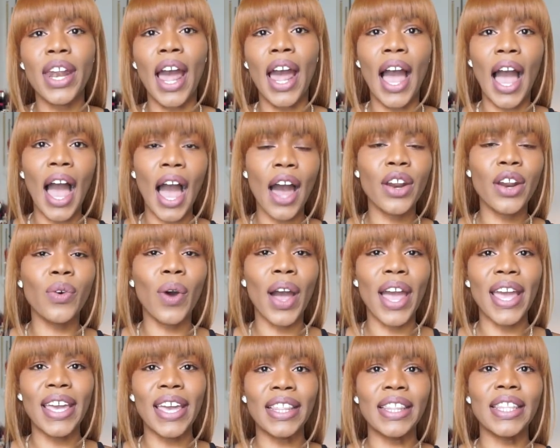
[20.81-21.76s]
How do
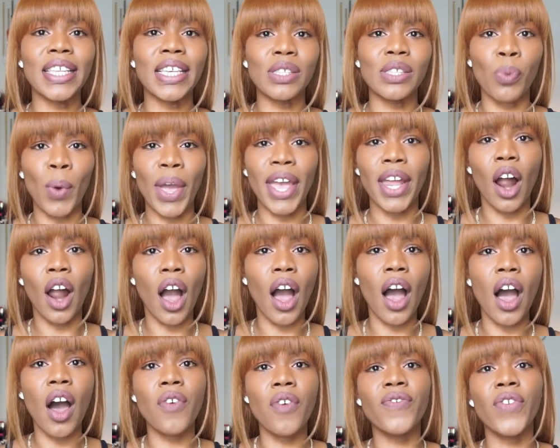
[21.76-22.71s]
I get this weight
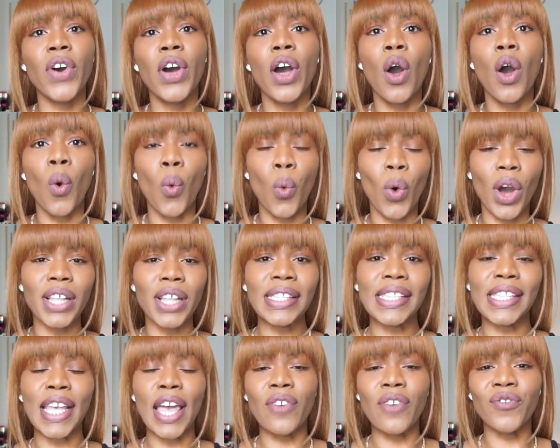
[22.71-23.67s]
off
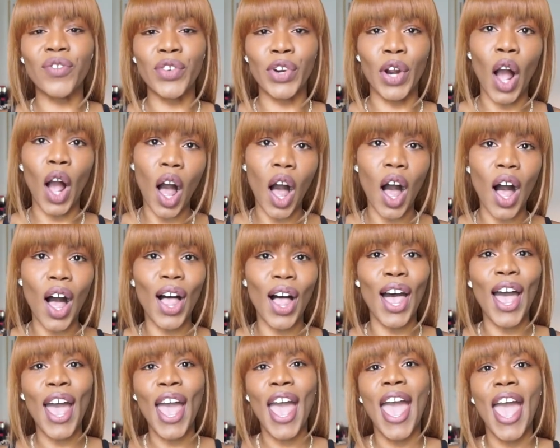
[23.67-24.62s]
once and for
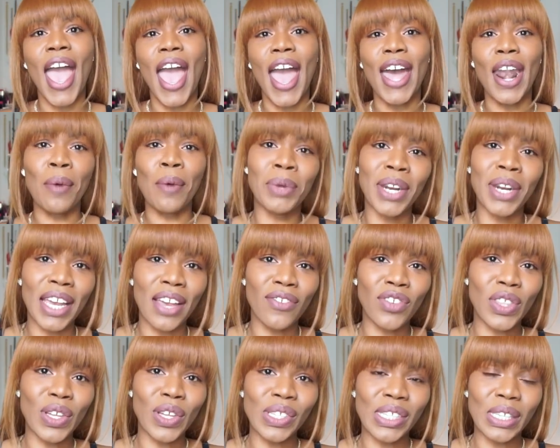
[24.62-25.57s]
all? And I'm going to give
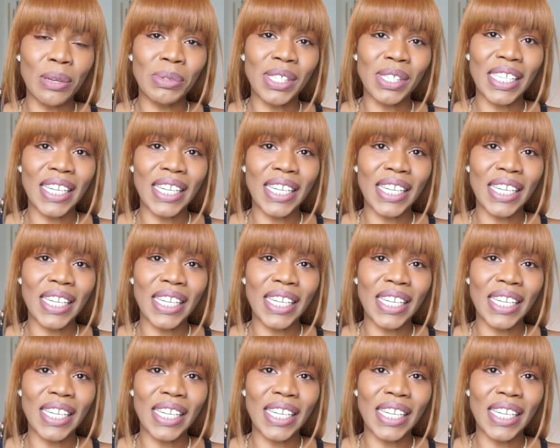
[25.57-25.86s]
you those tips